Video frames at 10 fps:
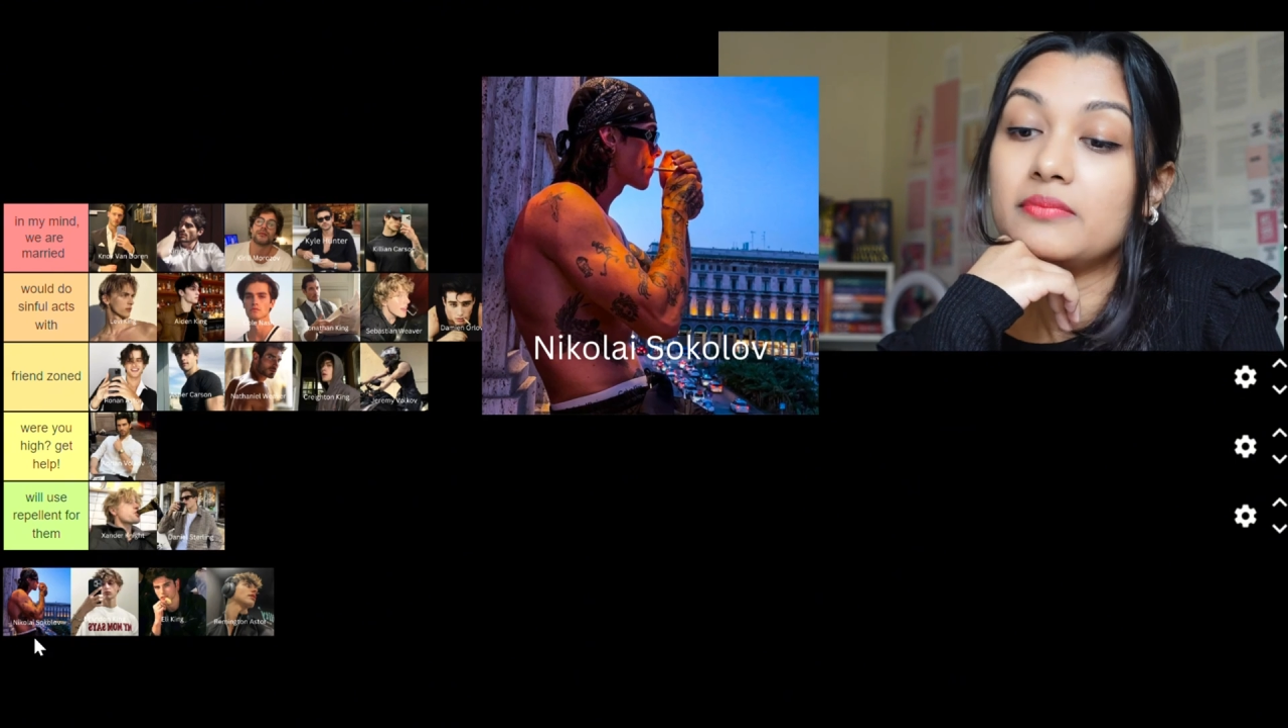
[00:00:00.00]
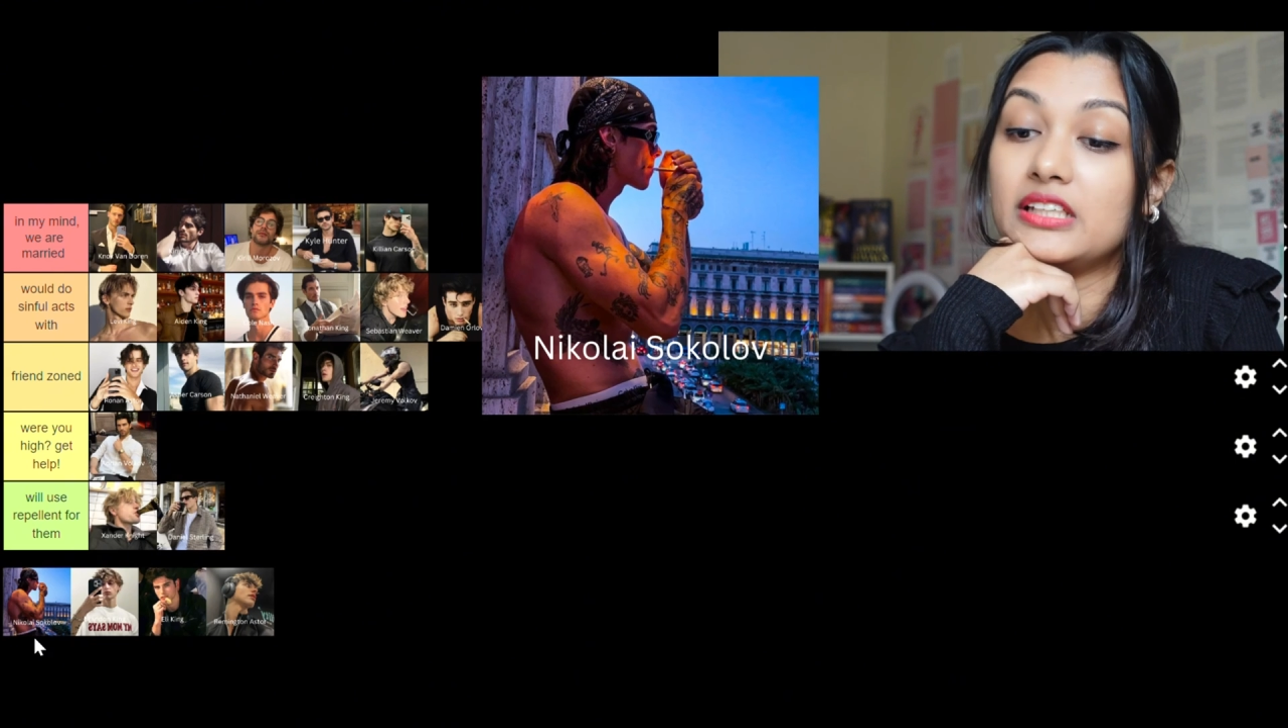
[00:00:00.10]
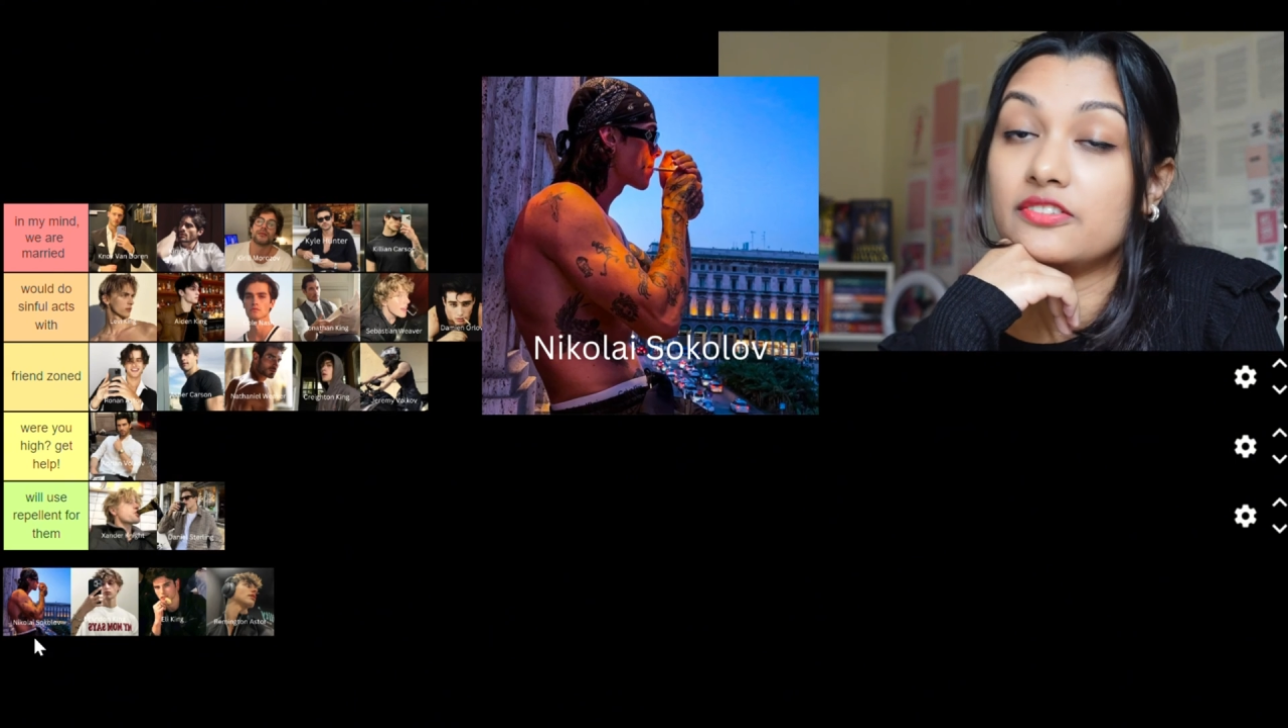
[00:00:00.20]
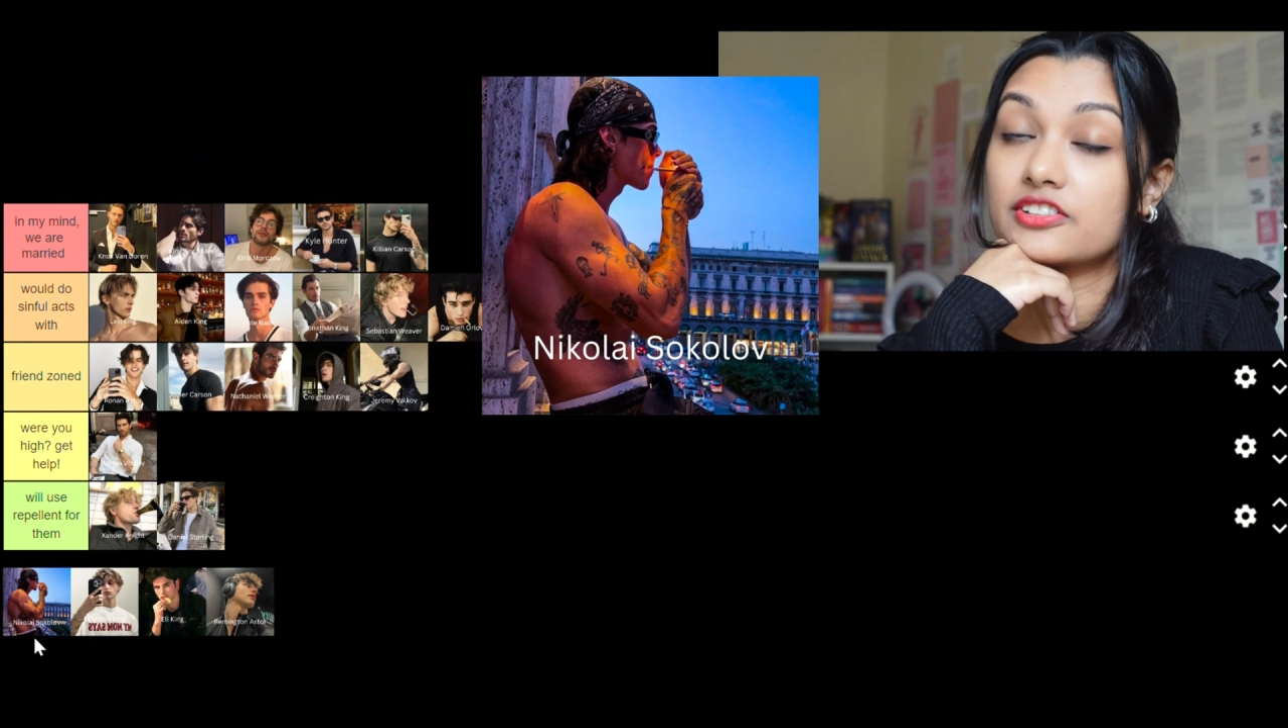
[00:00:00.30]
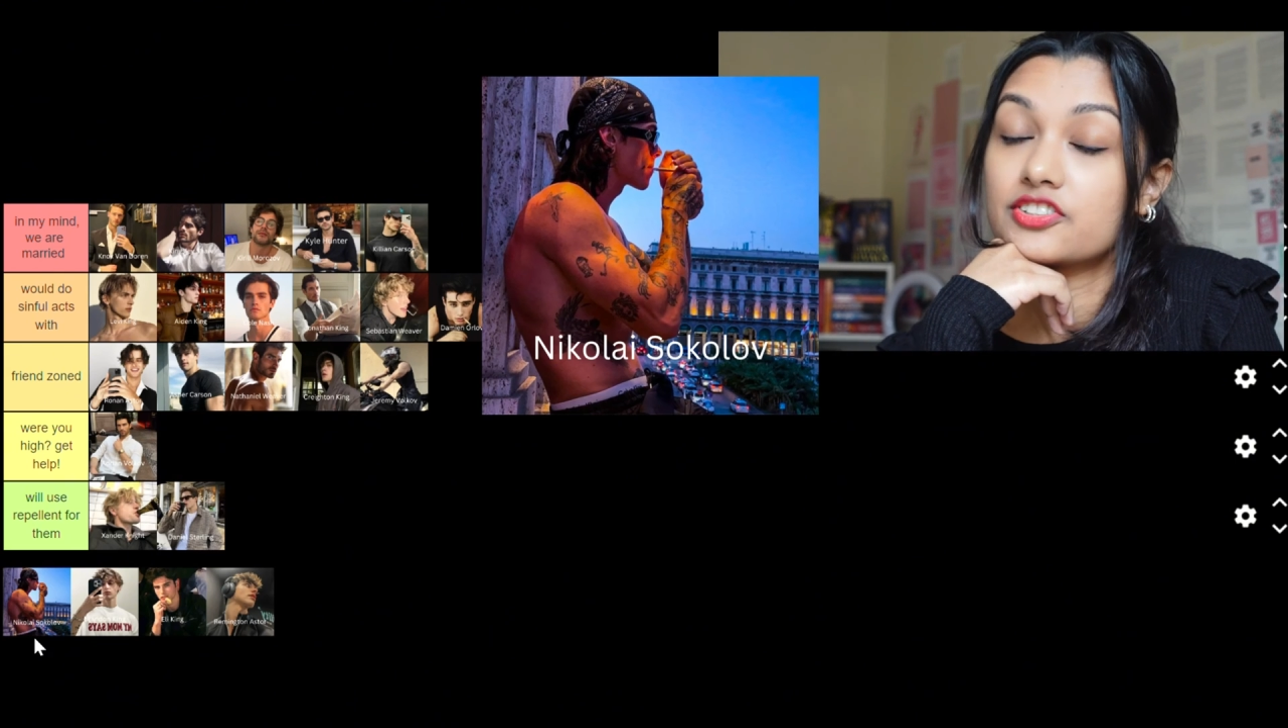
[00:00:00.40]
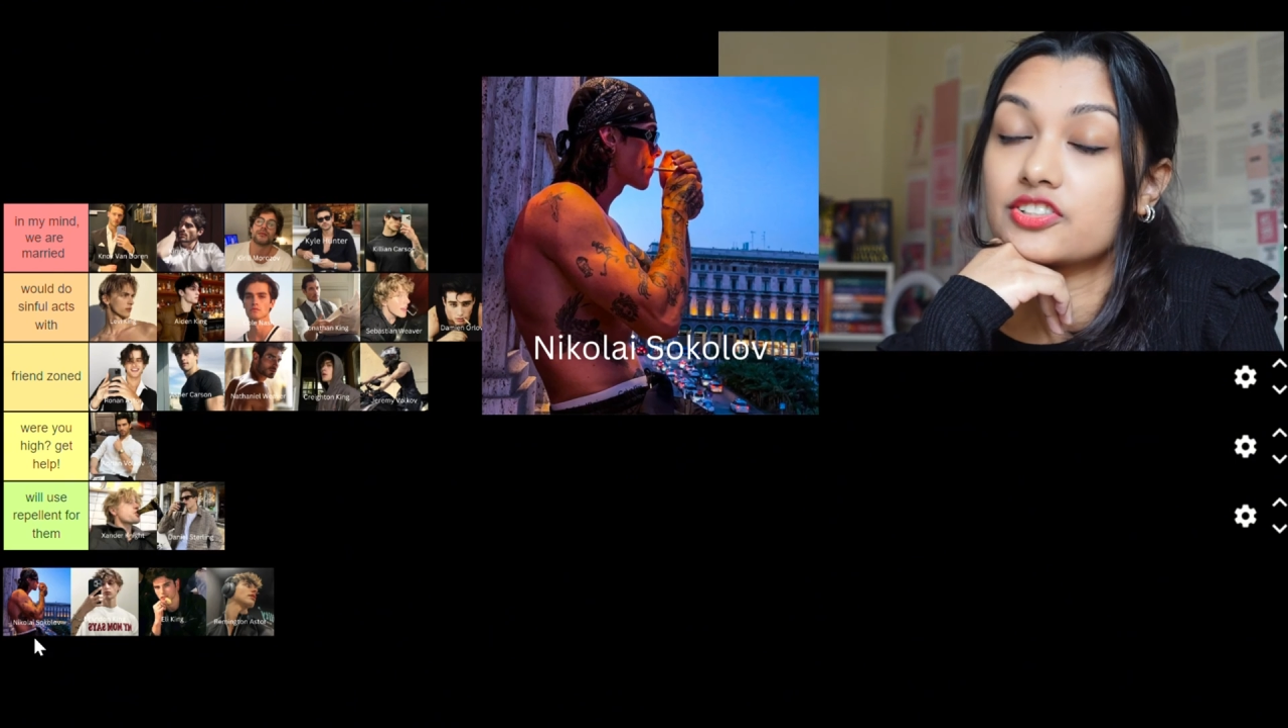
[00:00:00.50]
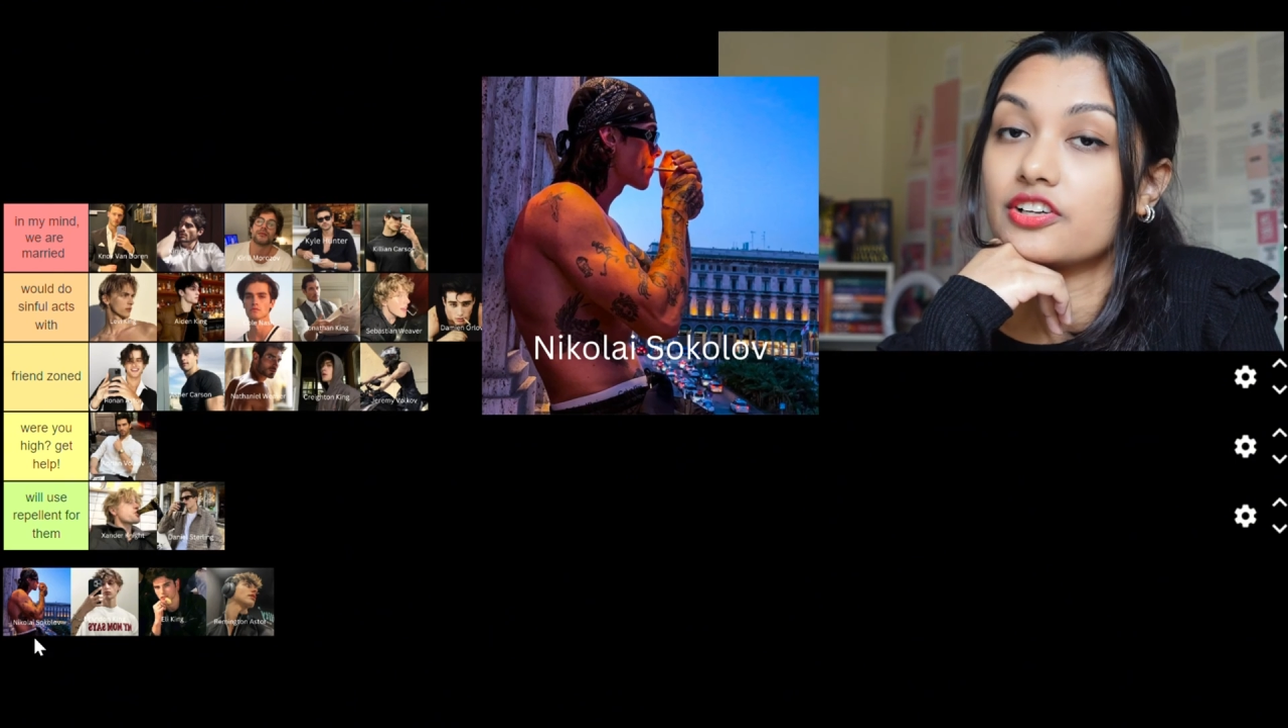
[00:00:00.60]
mini version